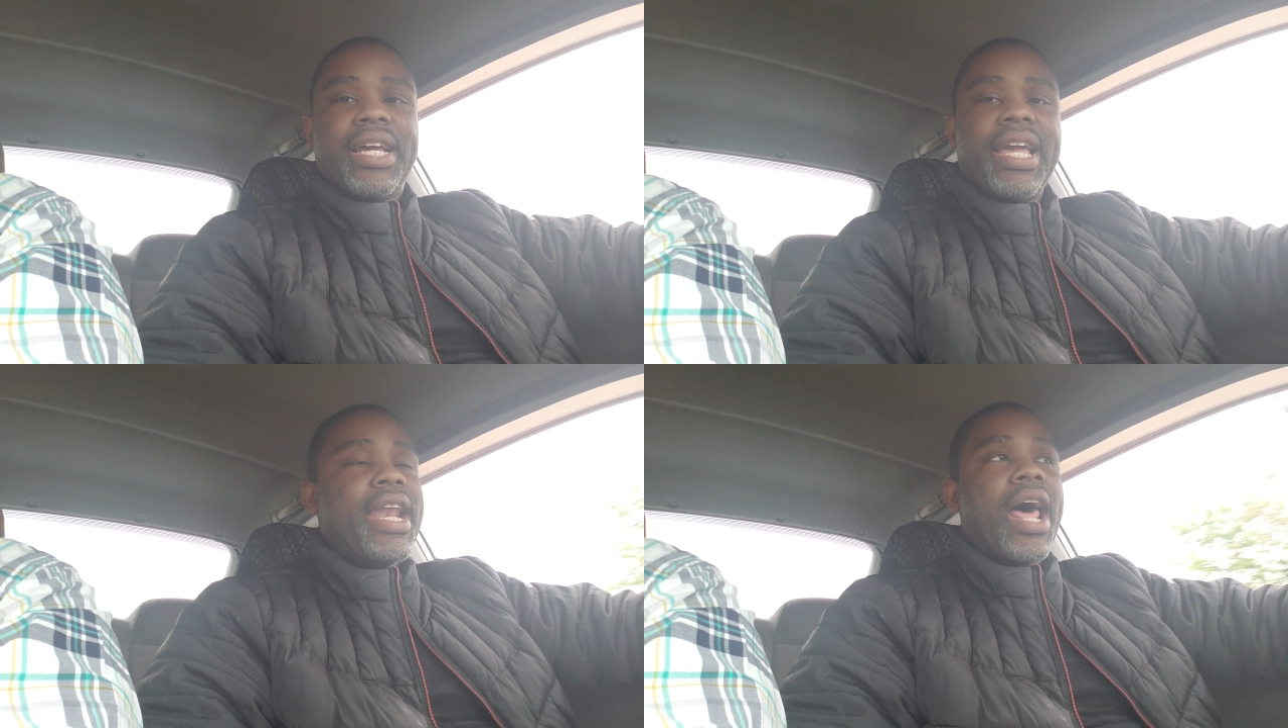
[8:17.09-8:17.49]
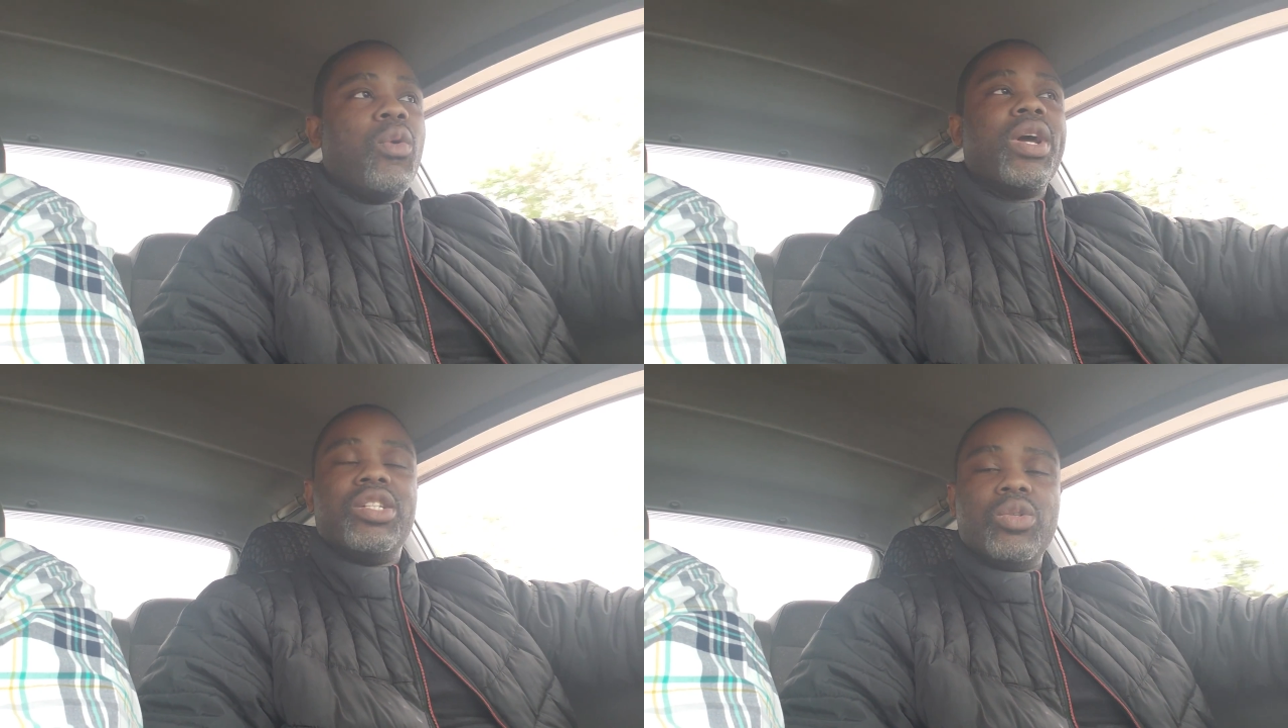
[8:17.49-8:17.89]
again, I
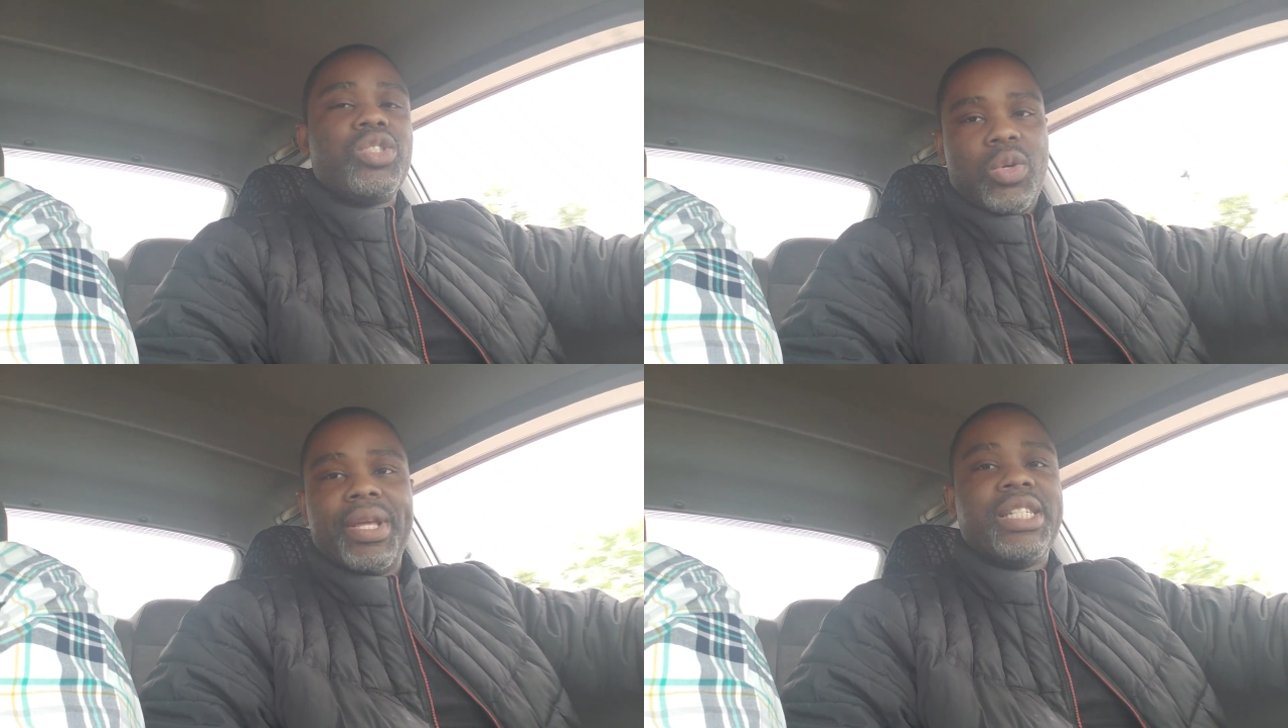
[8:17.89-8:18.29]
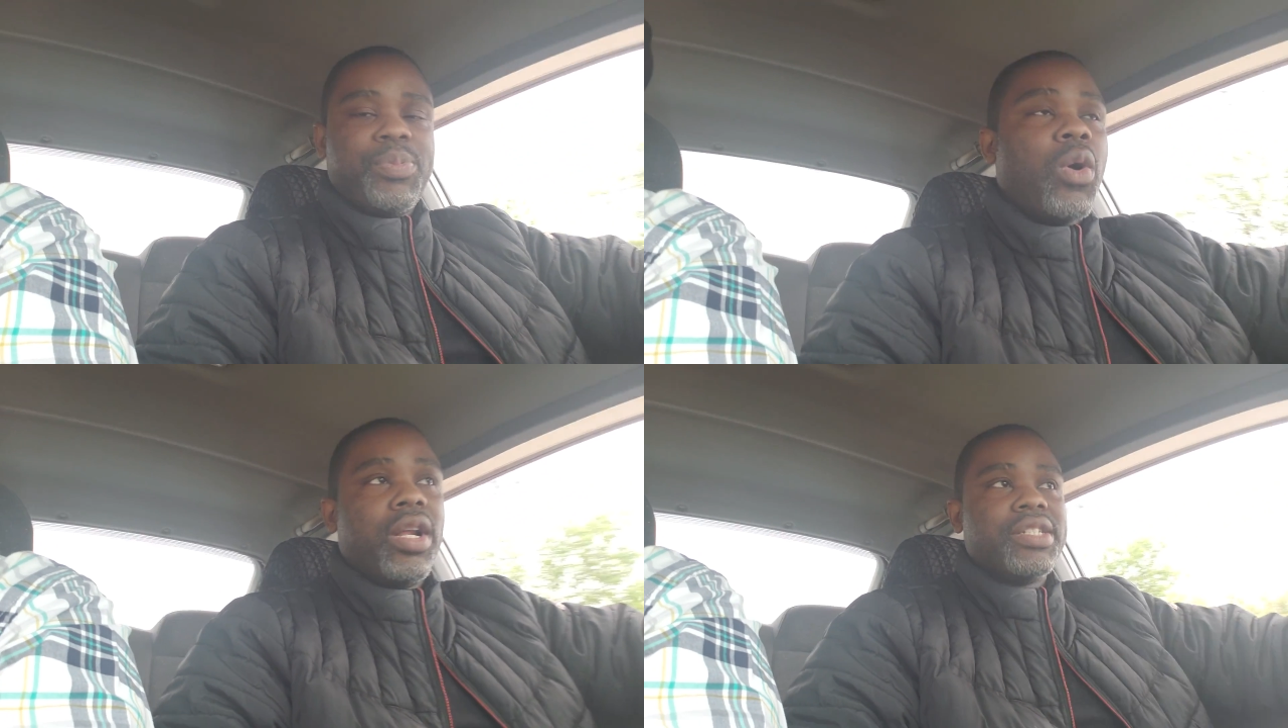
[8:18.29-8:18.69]
don't want to do too many
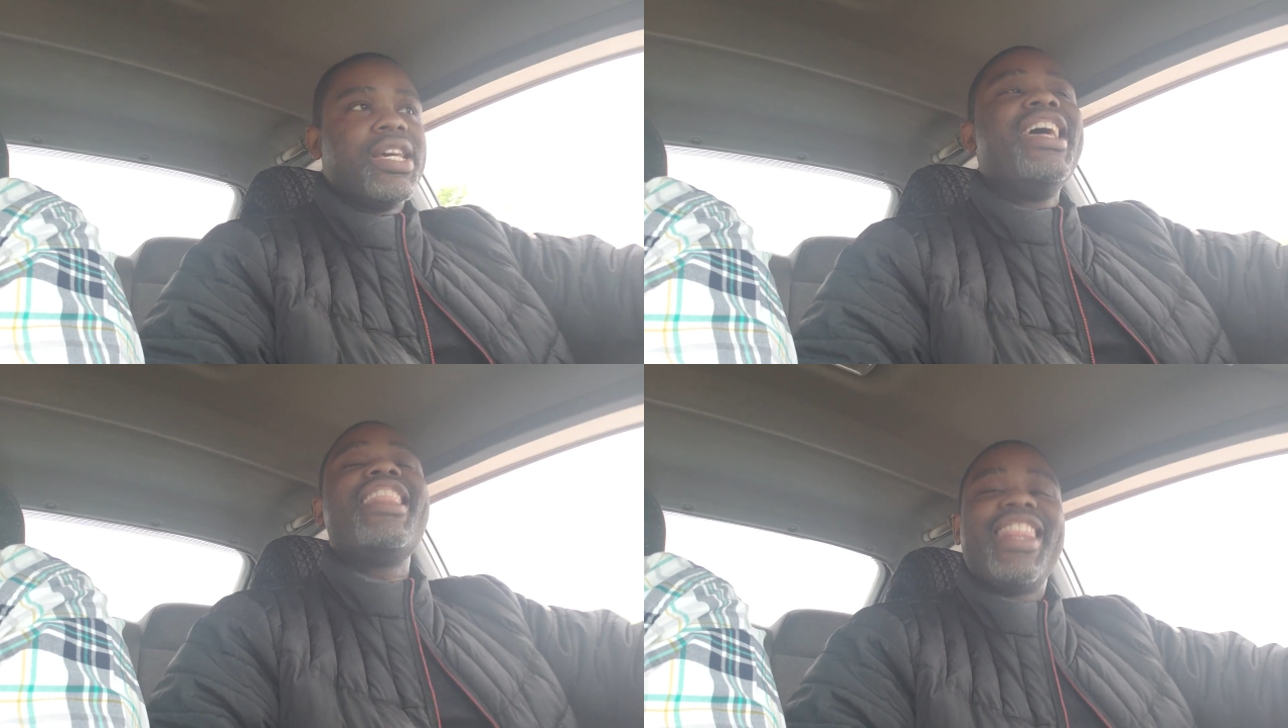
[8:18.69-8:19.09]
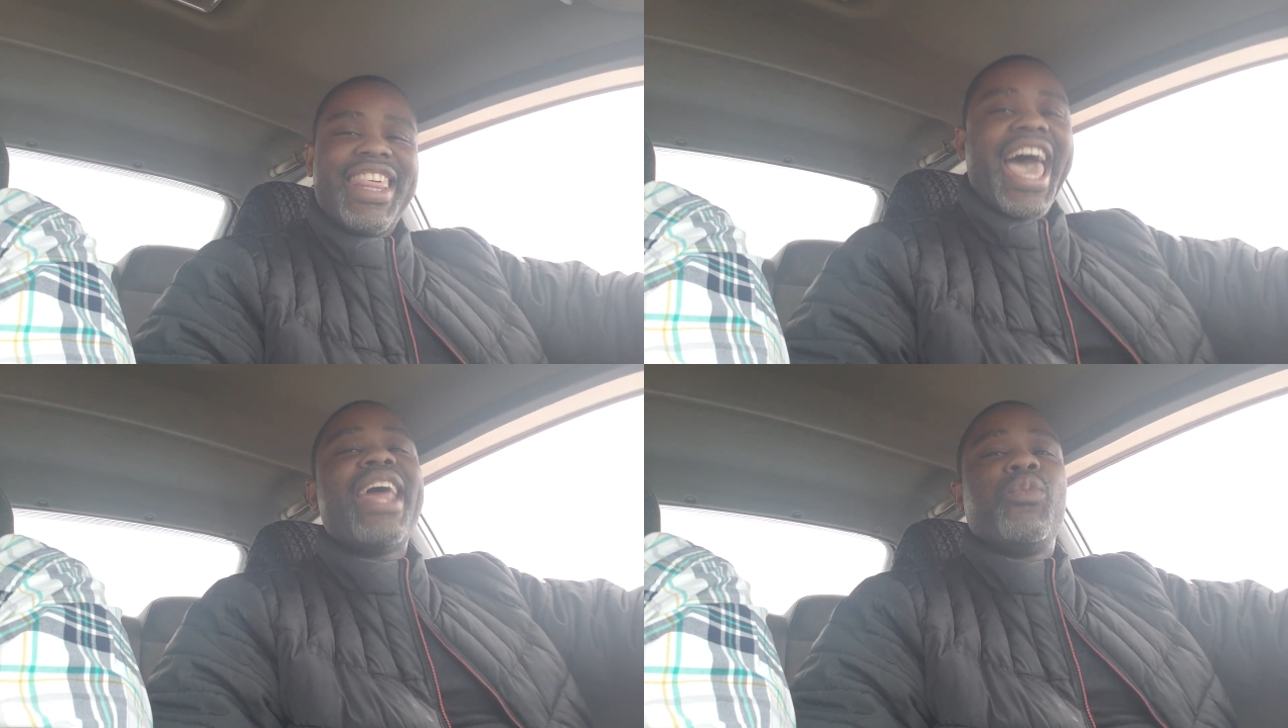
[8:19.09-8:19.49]
spoilers.
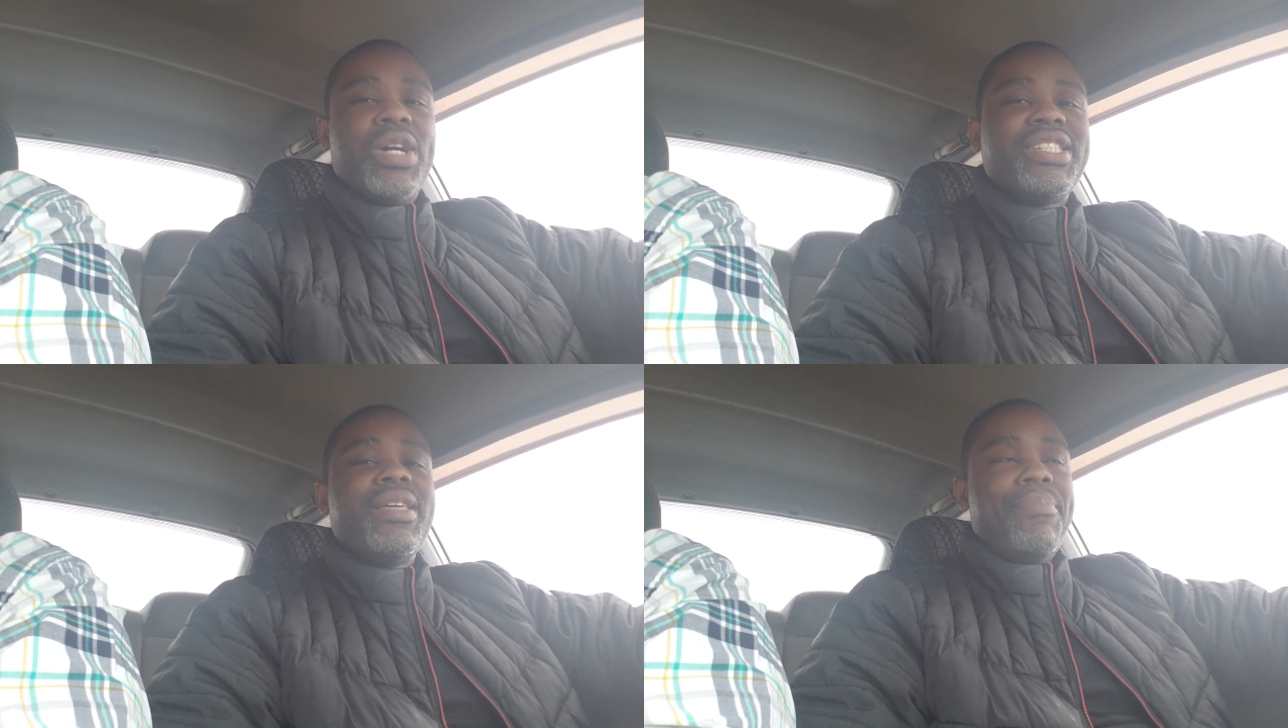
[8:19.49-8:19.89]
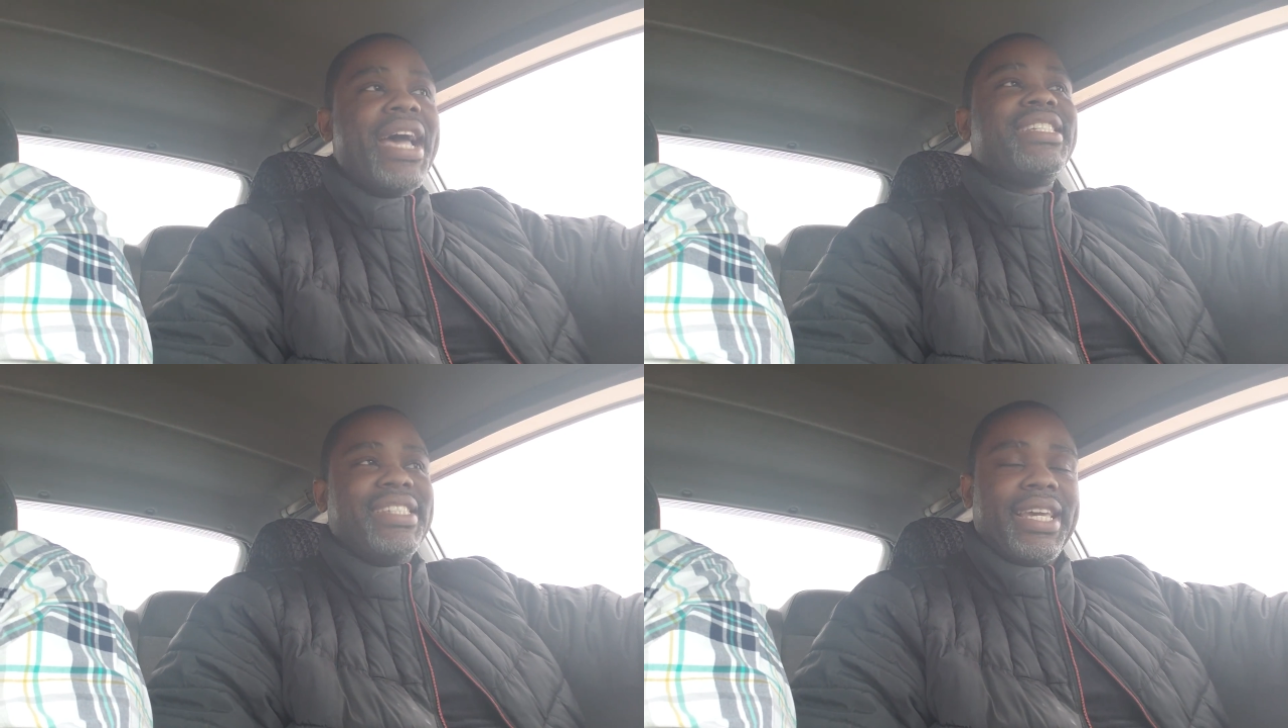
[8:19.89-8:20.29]
That was the
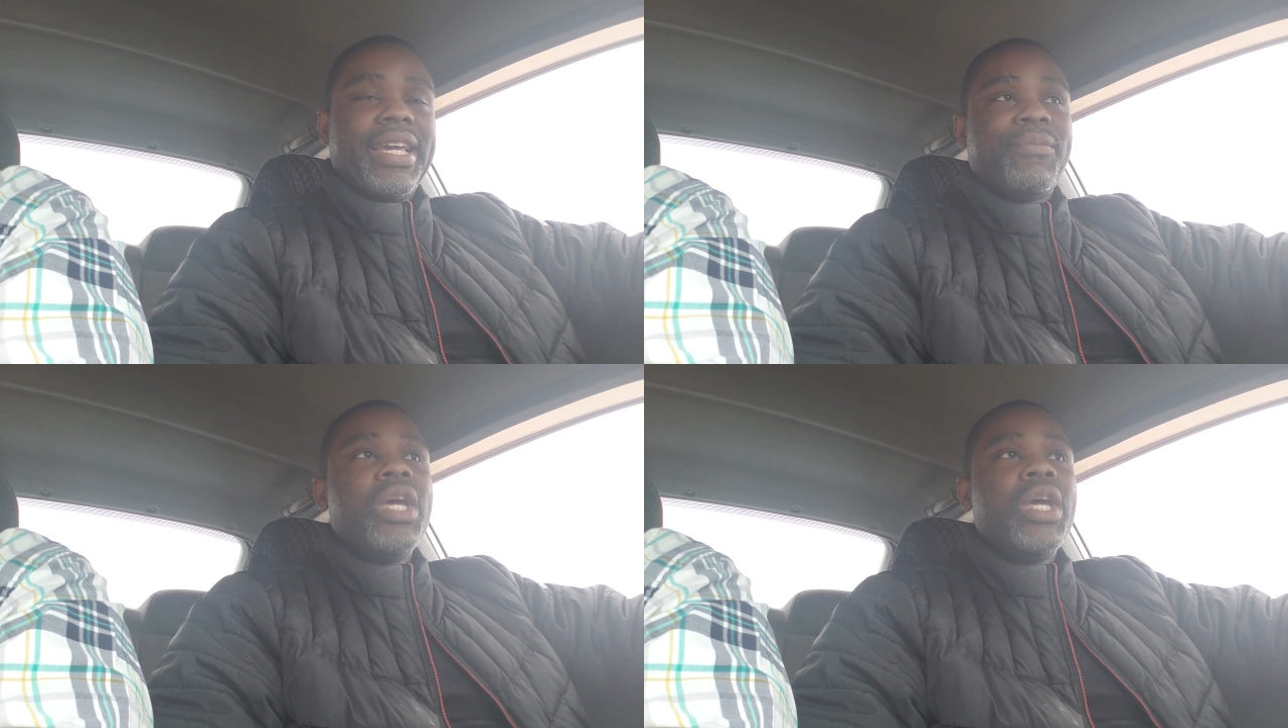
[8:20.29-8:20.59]
best scene.